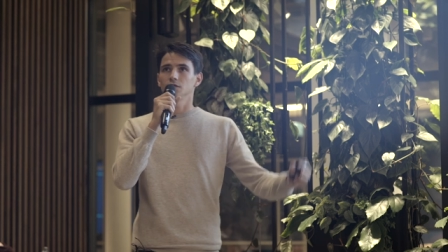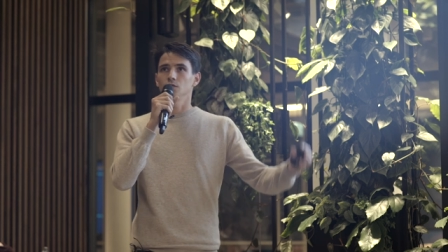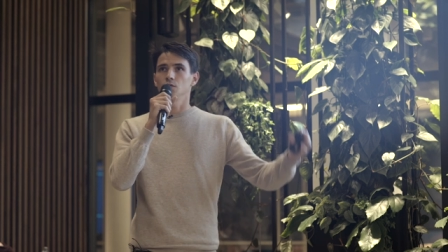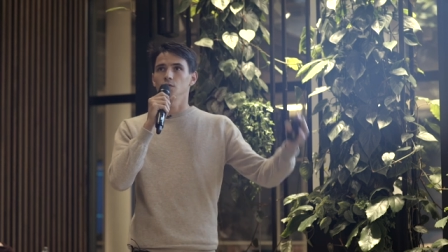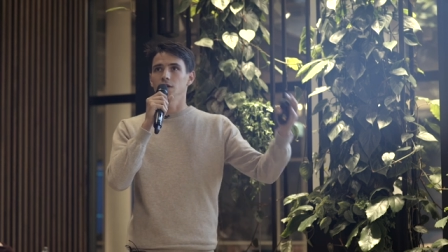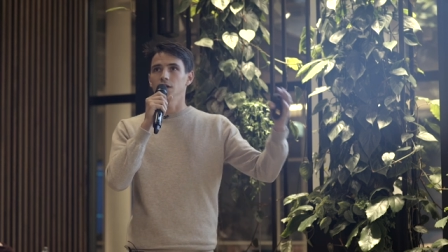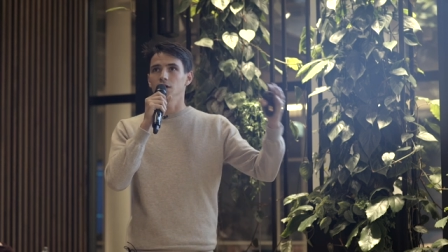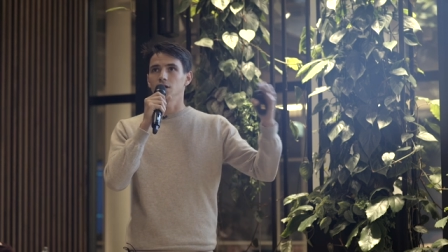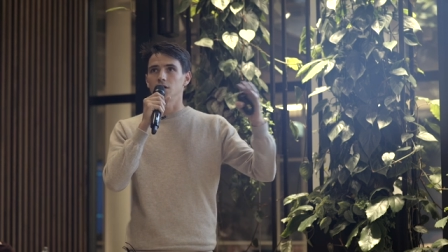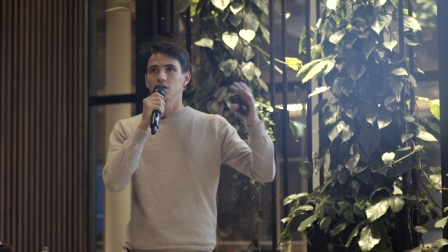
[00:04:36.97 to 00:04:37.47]

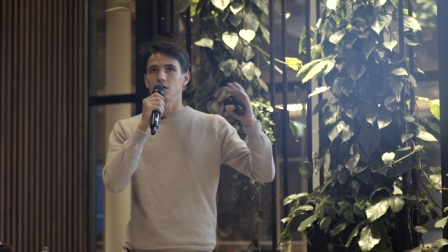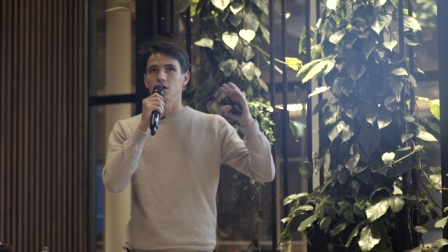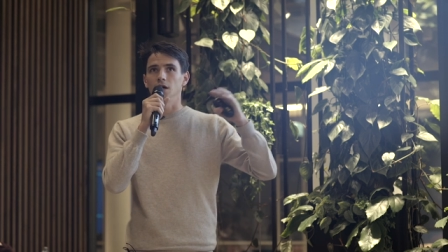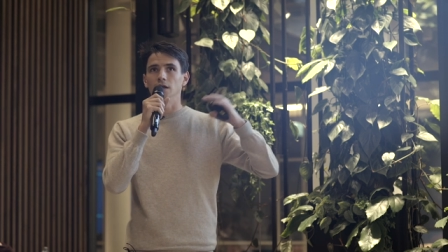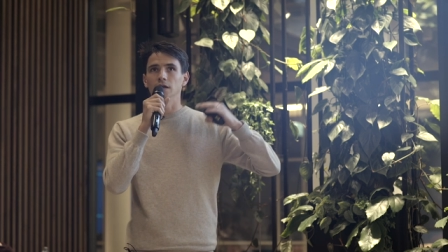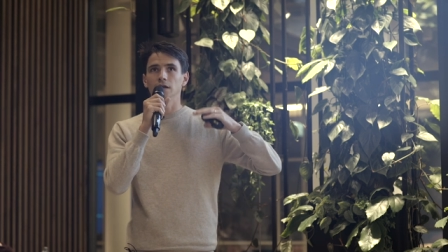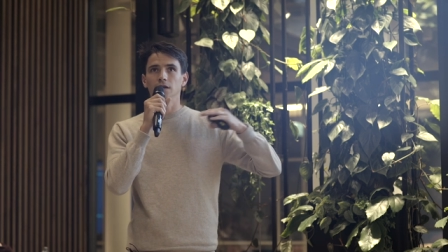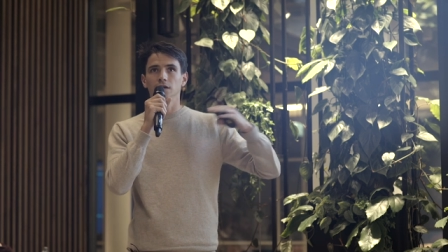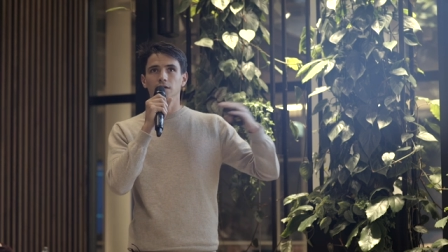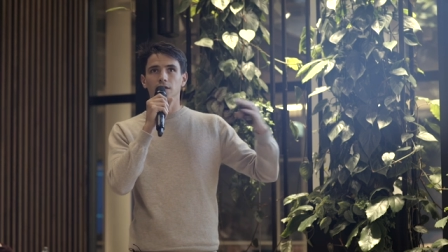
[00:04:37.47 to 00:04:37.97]
We are
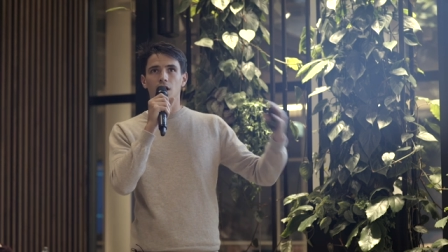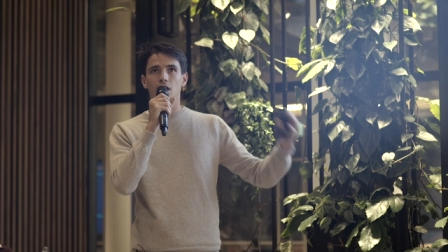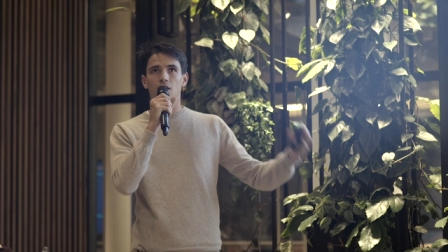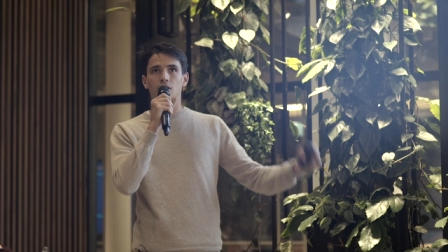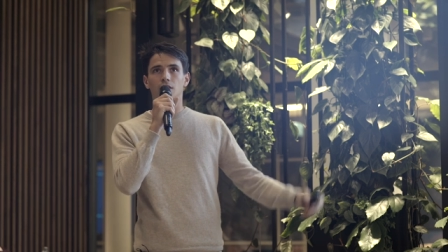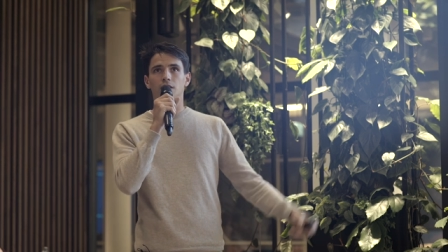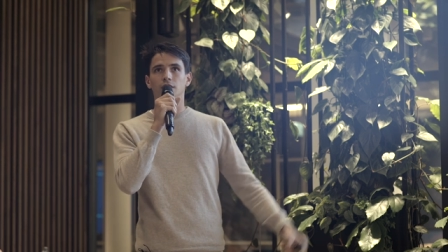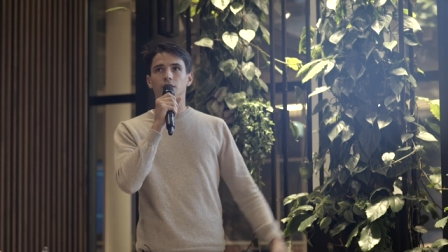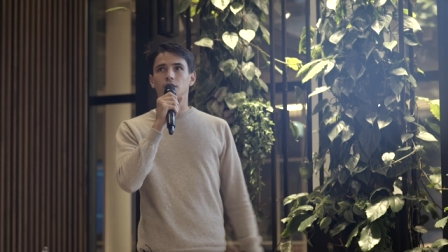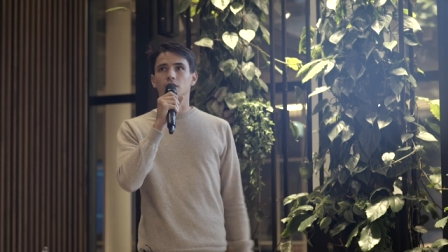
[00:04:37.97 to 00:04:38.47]
handling
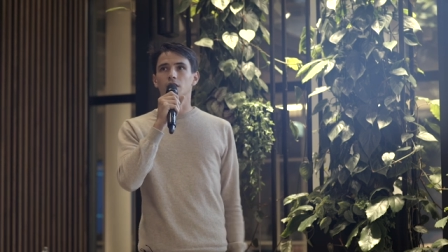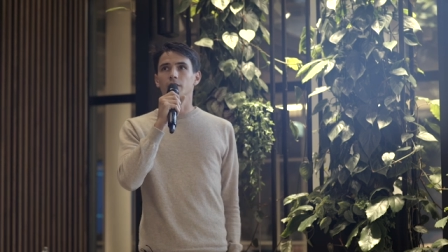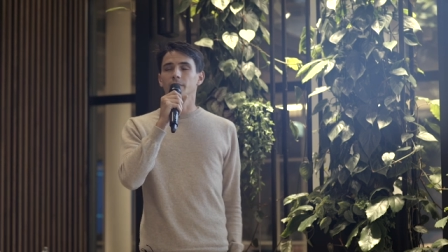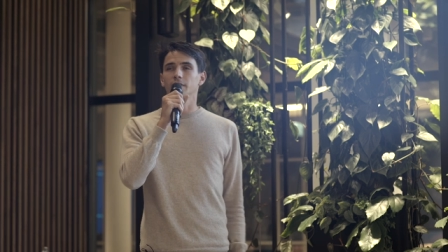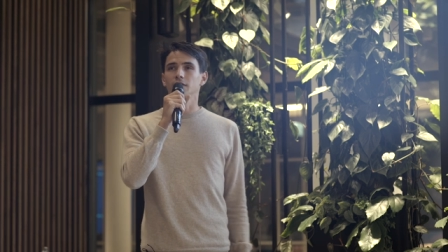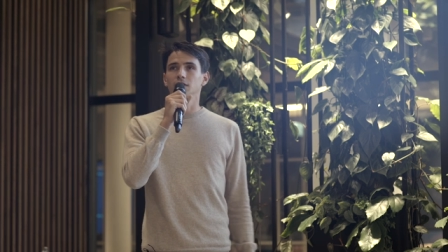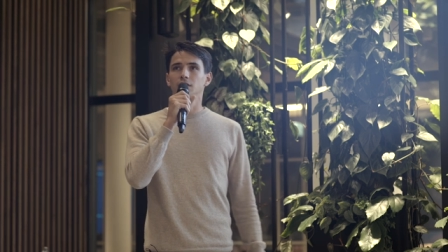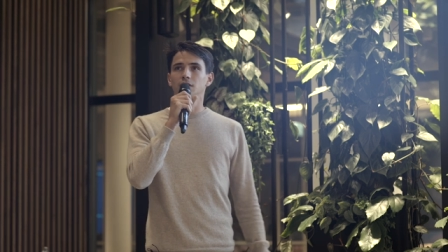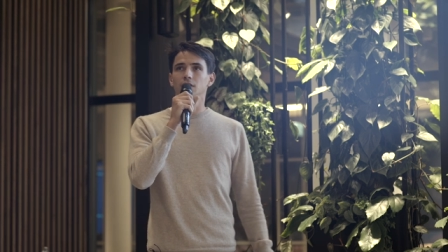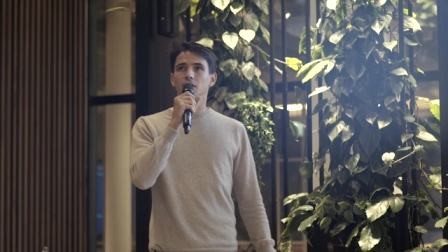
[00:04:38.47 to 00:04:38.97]
now in the
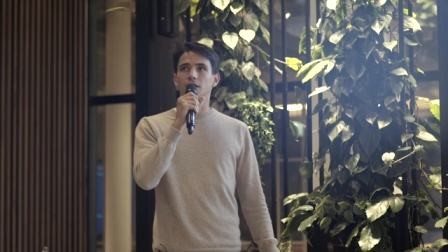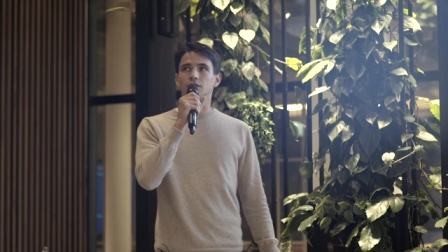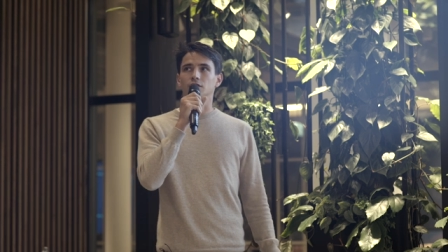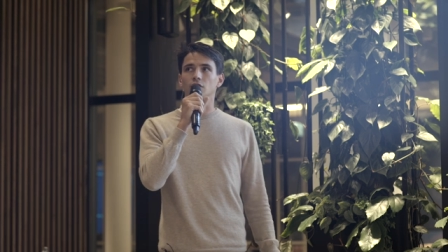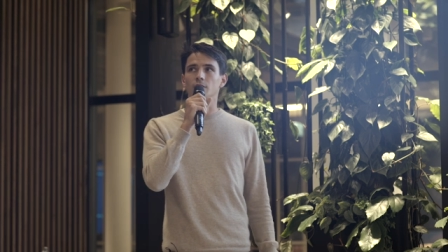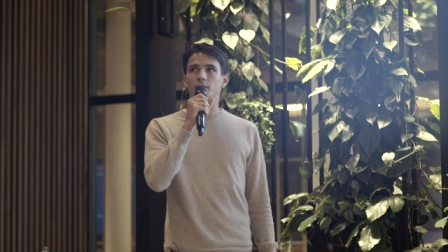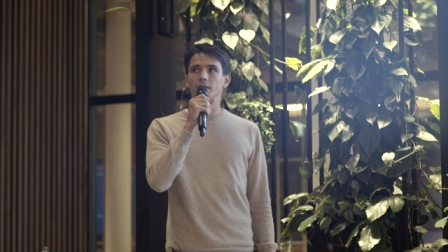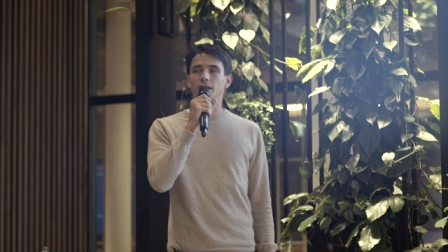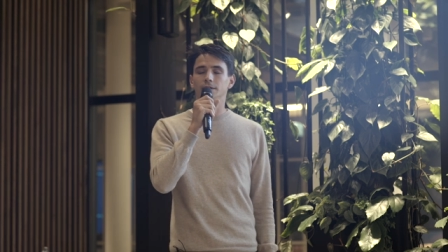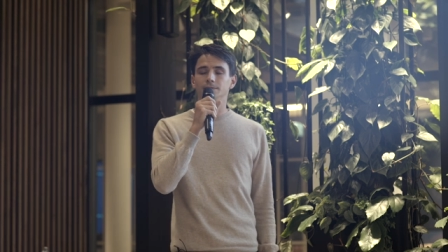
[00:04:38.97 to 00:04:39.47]
company at
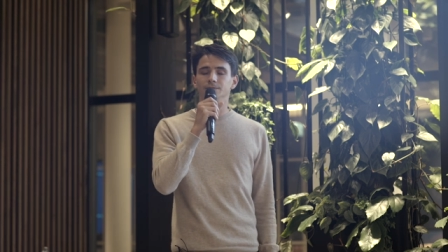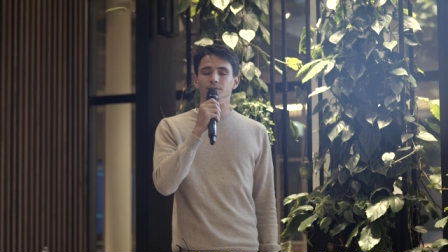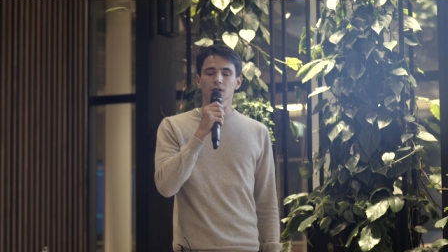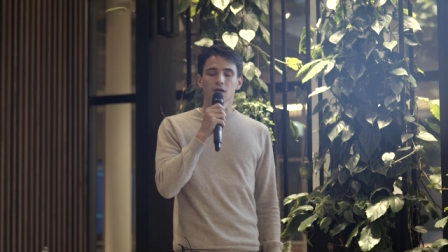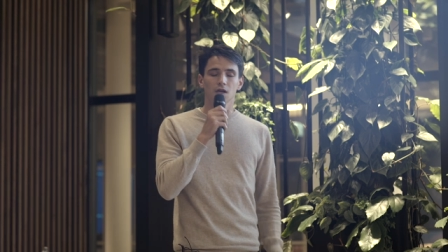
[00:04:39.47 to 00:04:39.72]
Homa.